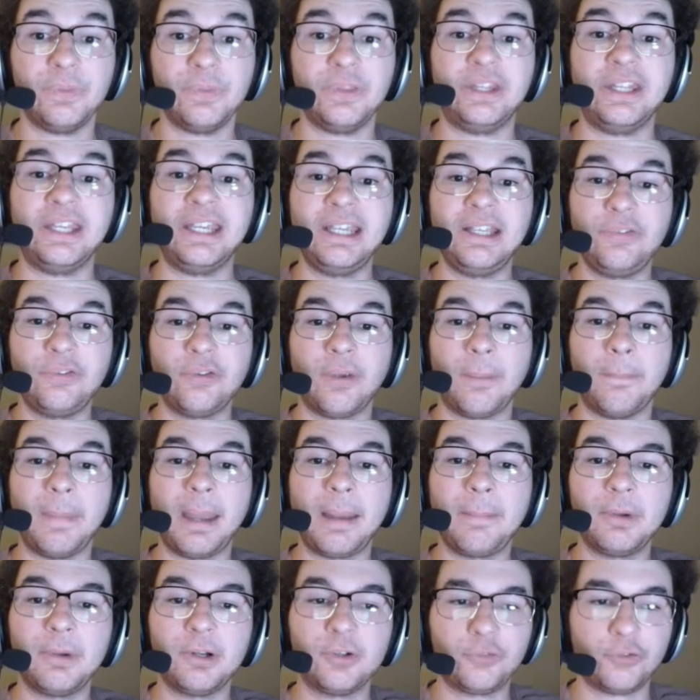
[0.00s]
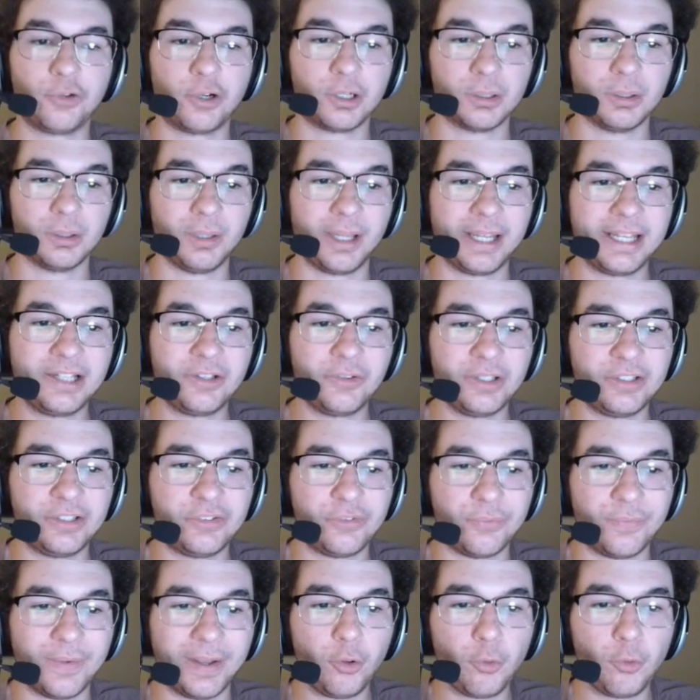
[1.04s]
these members are likely
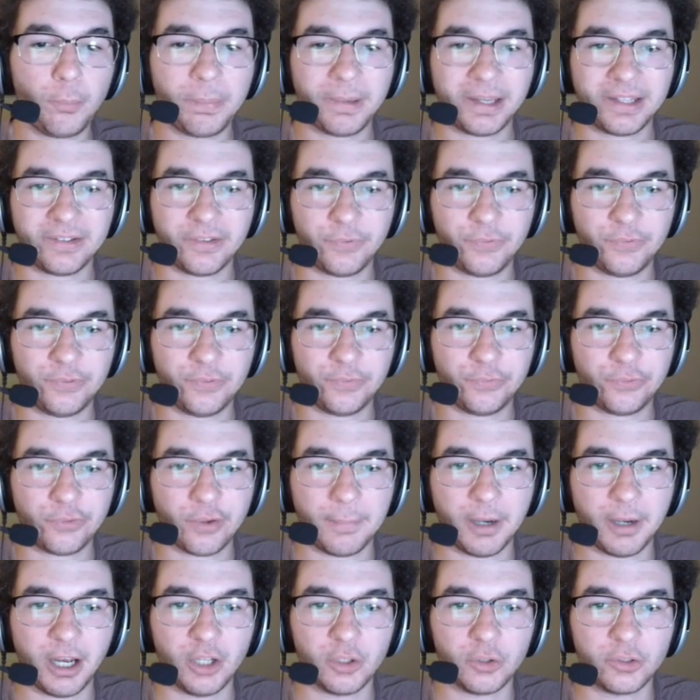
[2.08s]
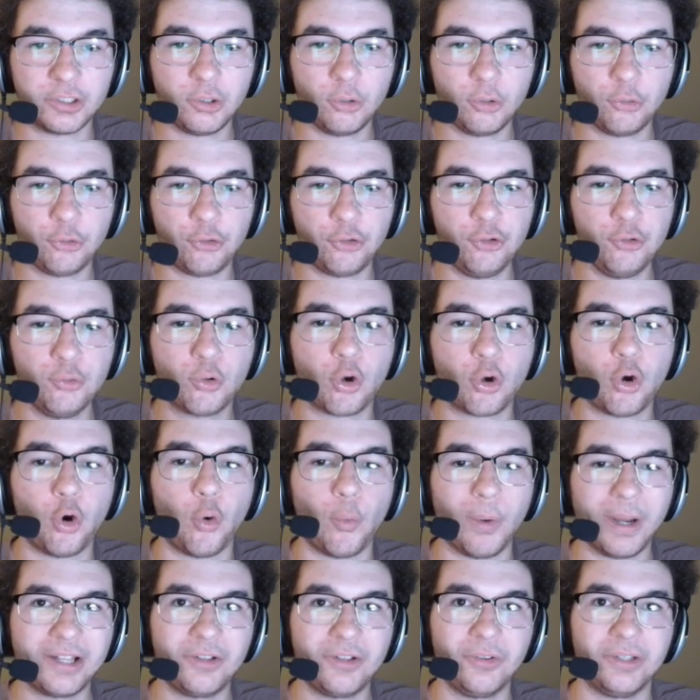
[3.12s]
developing this system a little too
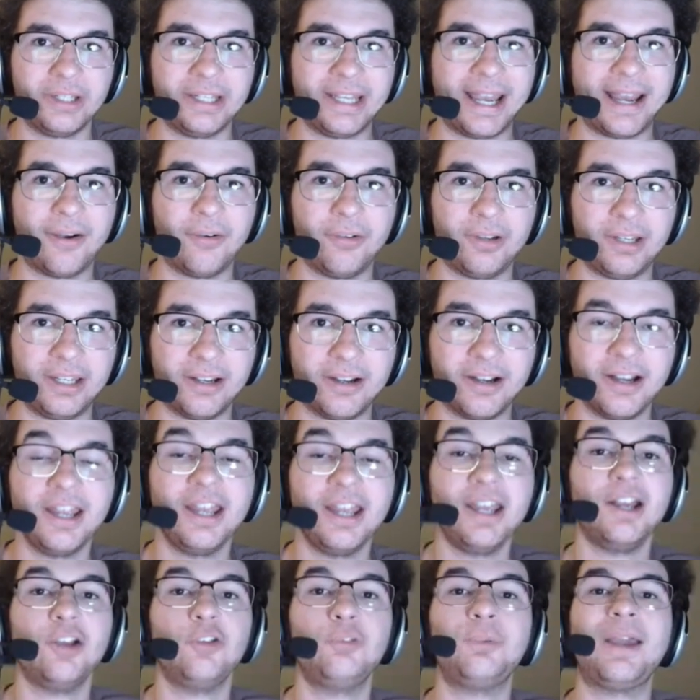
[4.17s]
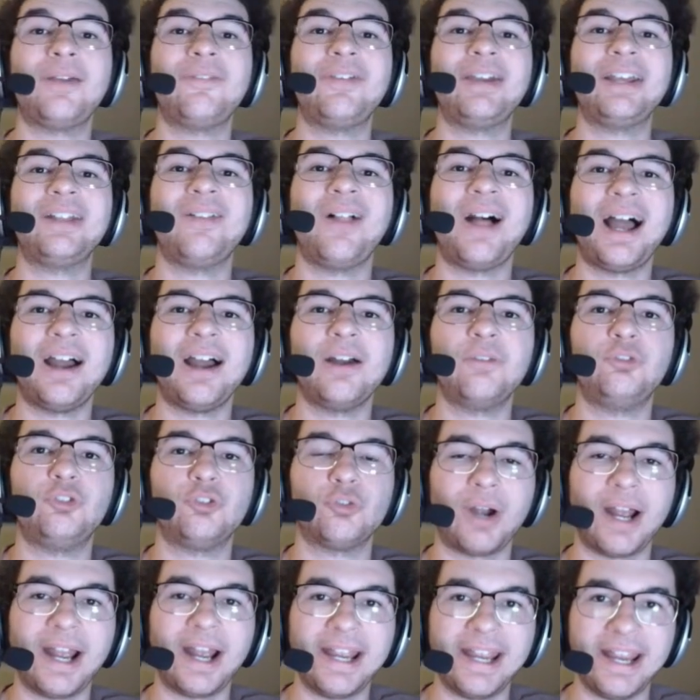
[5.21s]
quickly out here as we have a lot of
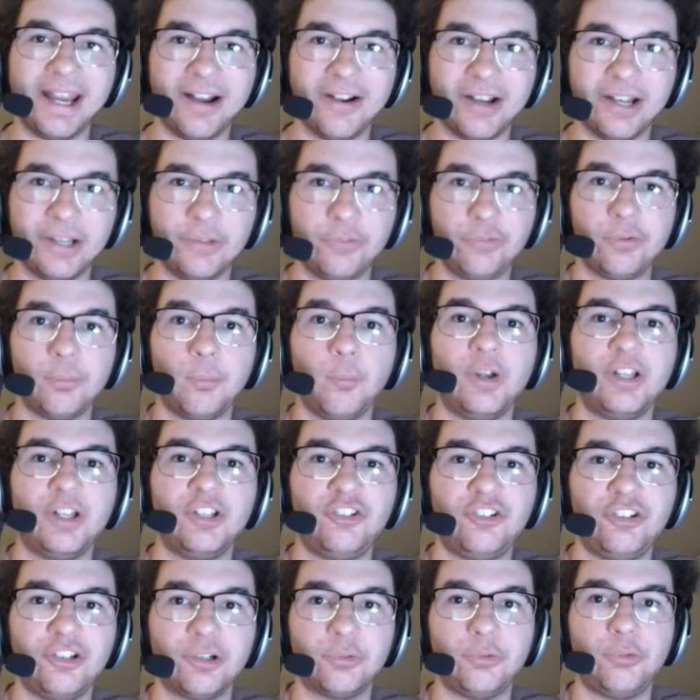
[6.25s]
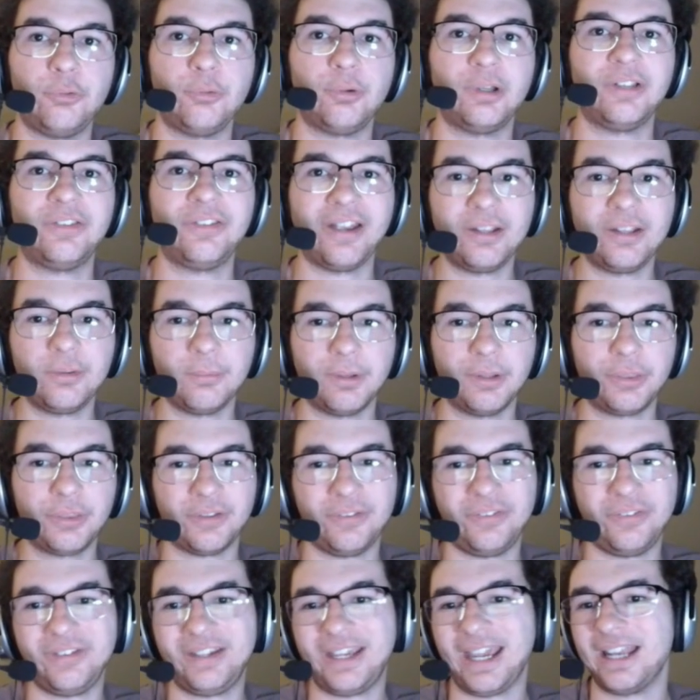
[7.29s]
dry air and some wind shear to contend with,
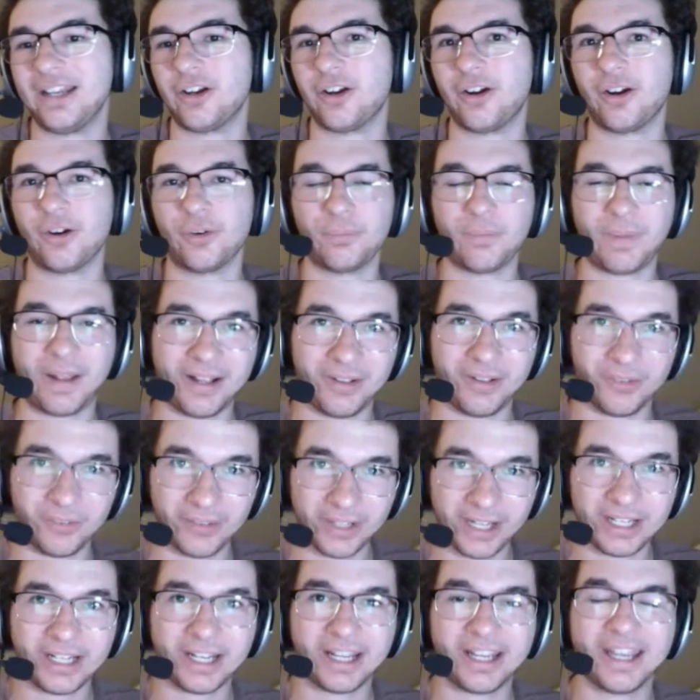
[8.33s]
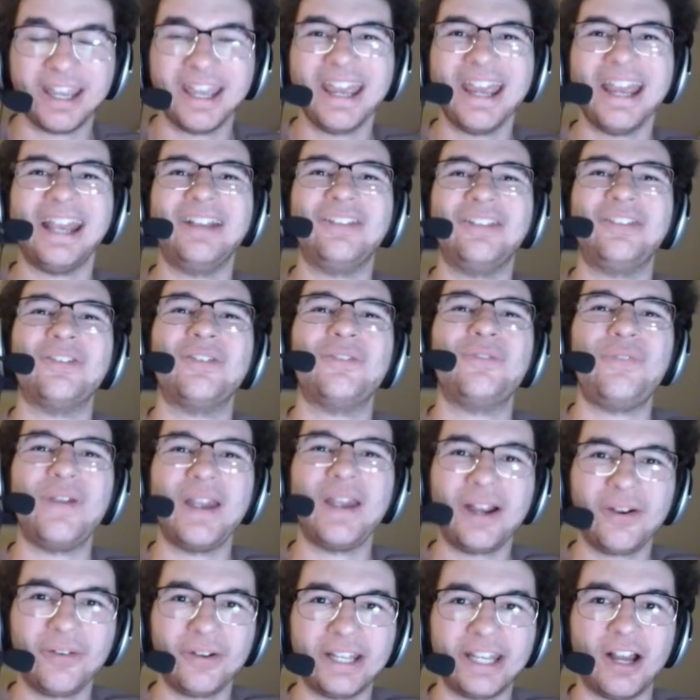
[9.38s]
because again, our Atlantic is
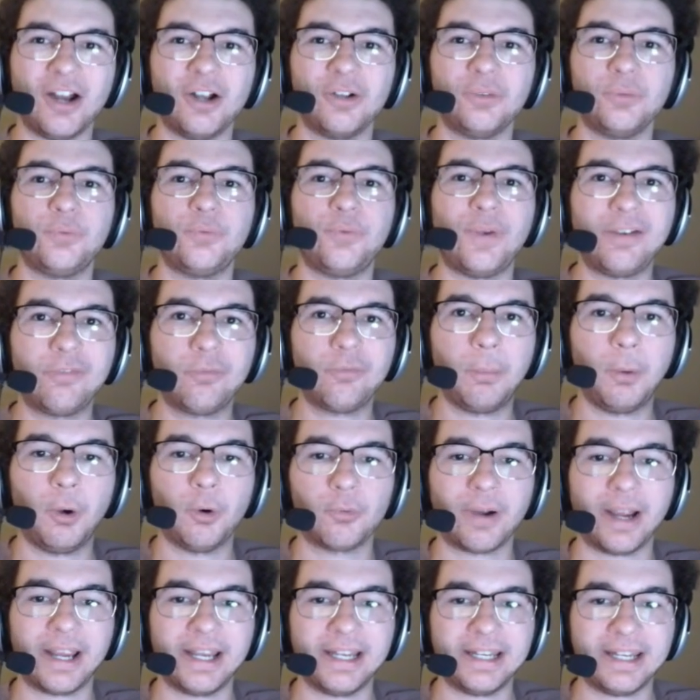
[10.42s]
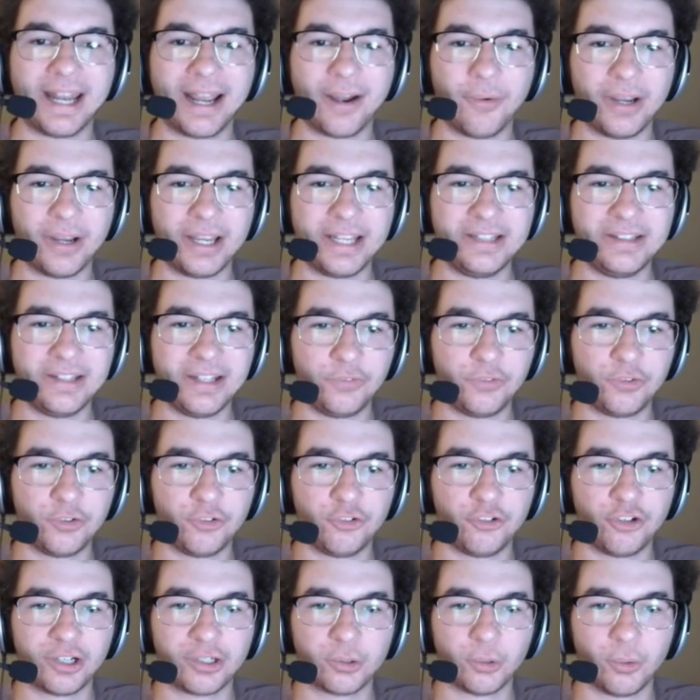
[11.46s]
very unfavorable right now in this
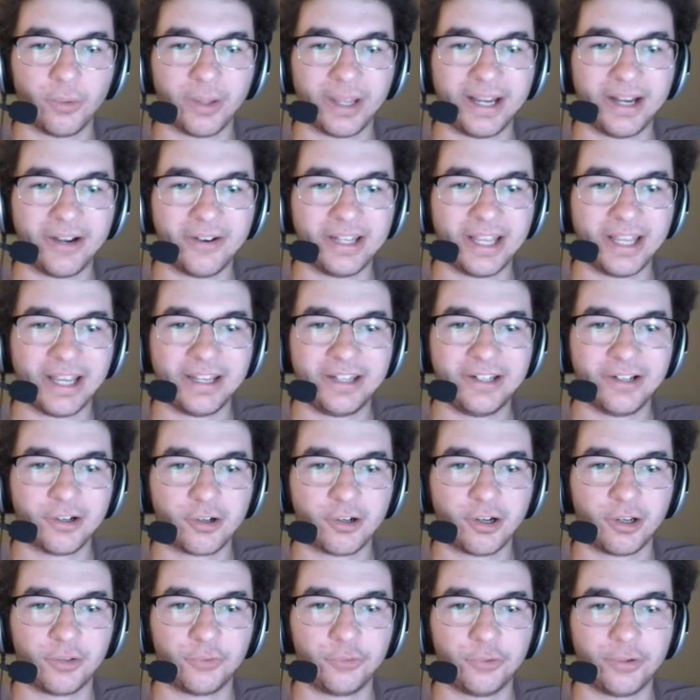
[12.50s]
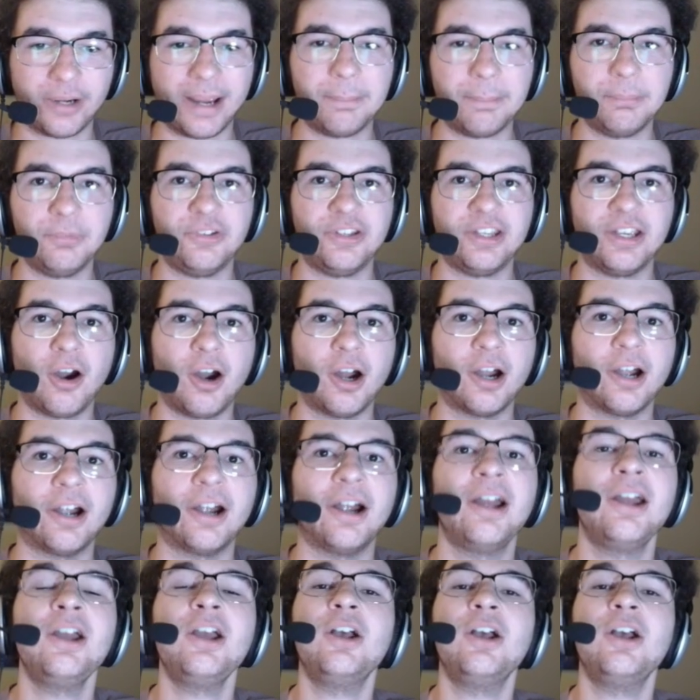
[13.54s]
general area here across your MDR.